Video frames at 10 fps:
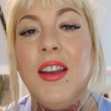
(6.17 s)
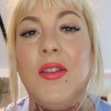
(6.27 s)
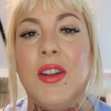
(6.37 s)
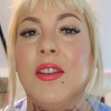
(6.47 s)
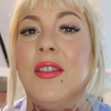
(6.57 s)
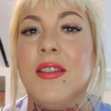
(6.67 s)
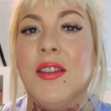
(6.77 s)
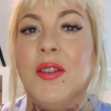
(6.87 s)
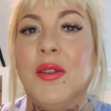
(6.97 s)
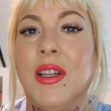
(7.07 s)
If you didn't
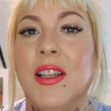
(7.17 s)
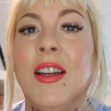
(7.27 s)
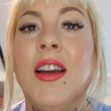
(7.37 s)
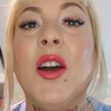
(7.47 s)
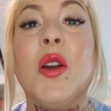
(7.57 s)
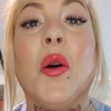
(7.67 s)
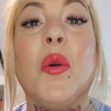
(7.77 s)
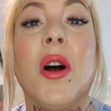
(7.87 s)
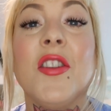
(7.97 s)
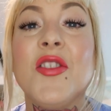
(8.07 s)
see it already, go
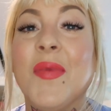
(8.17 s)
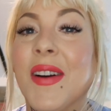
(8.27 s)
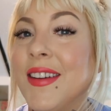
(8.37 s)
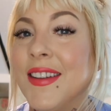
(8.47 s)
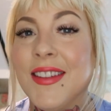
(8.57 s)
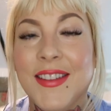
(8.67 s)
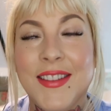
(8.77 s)
watch my